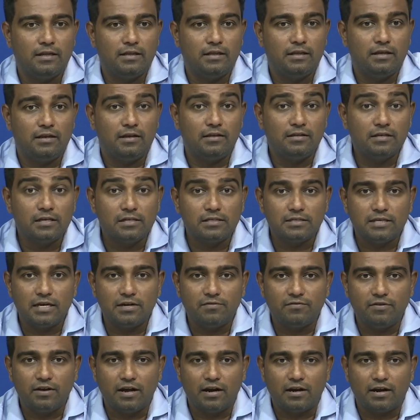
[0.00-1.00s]
the results that
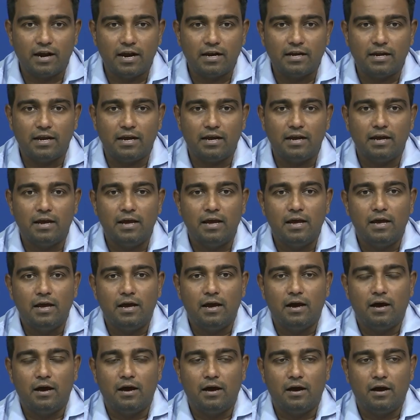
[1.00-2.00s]
we are getting
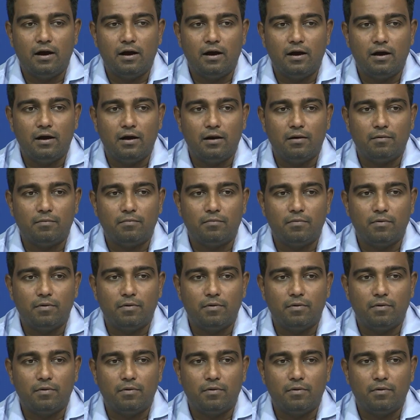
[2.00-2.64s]
uh,